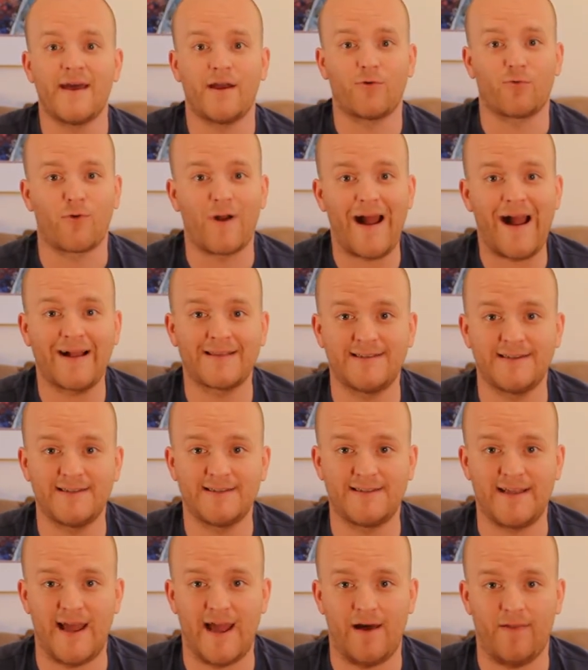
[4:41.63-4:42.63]
They racked
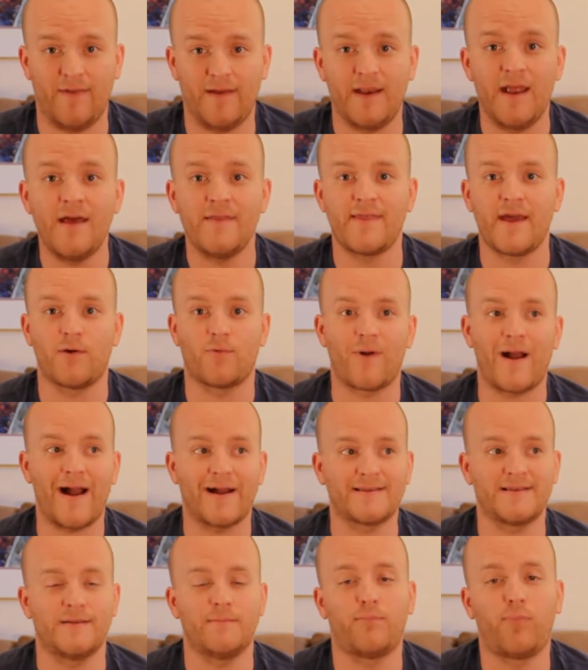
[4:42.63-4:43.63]
in talent. They
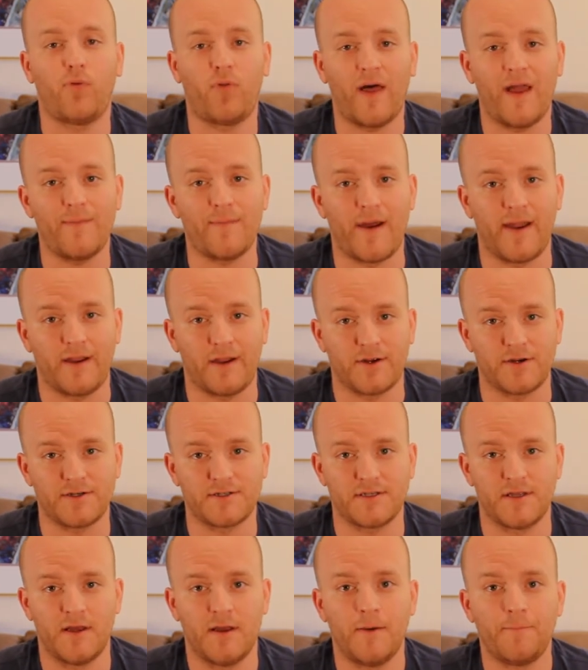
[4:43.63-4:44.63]
racked in
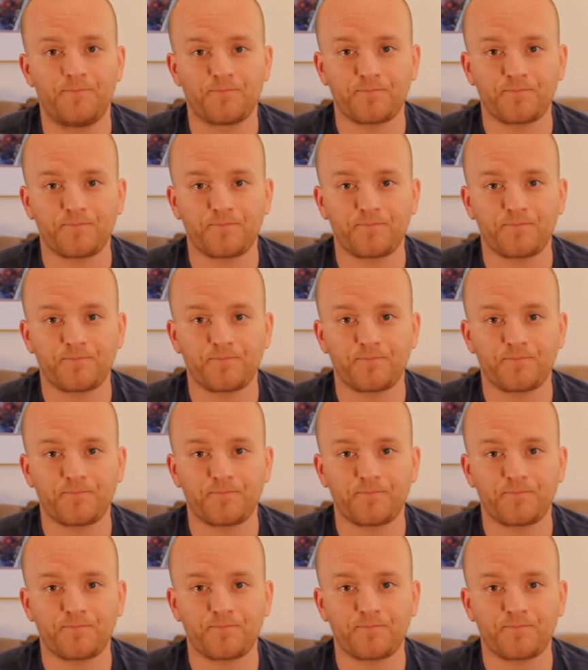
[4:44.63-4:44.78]
playmakers.